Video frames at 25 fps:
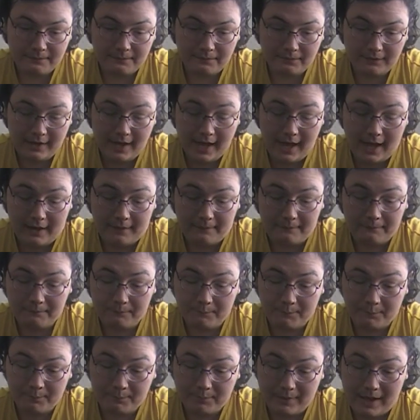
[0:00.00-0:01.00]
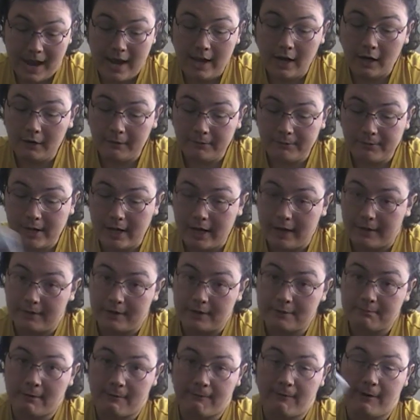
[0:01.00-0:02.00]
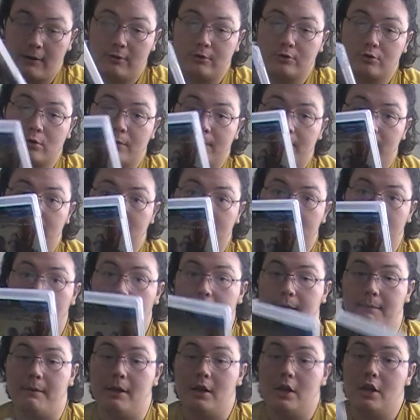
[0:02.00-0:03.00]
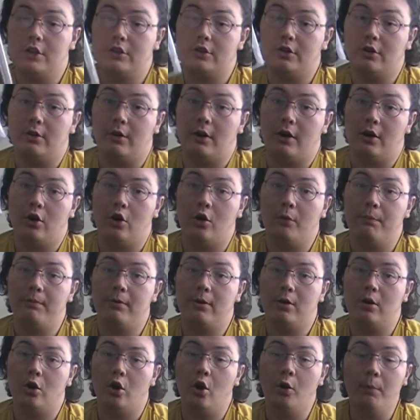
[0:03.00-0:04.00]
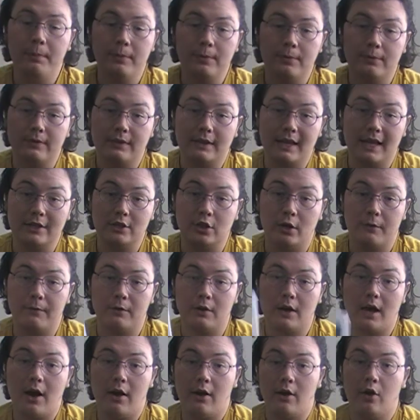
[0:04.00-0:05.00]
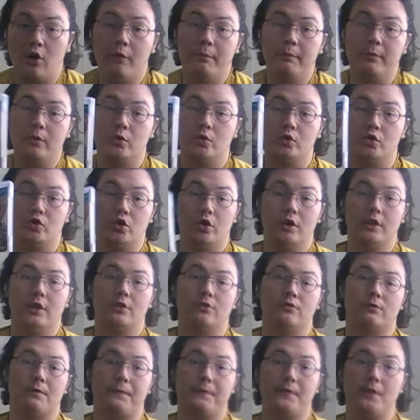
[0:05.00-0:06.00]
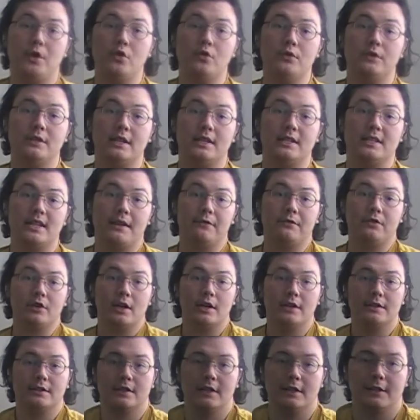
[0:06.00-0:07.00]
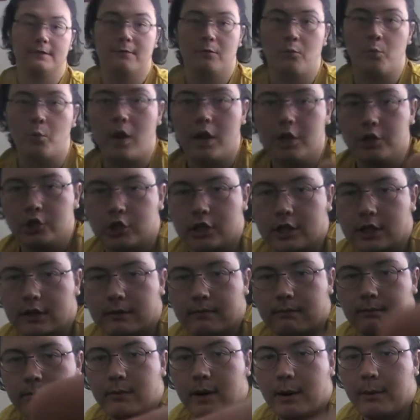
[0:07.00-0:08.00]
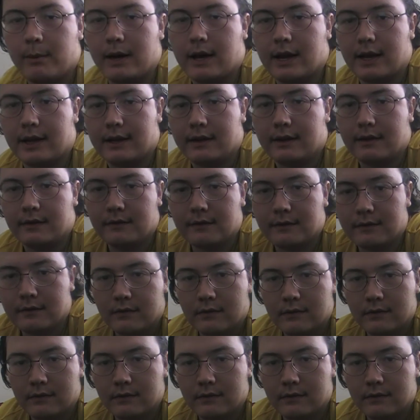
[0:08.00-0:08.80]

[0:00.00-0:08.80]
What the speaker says: yeah, 8 out of 10 is my final score for this game. So I hope that's all for now. I hope you enjoyed this review. See you after, guys. Thanks for watching. Bye-bye.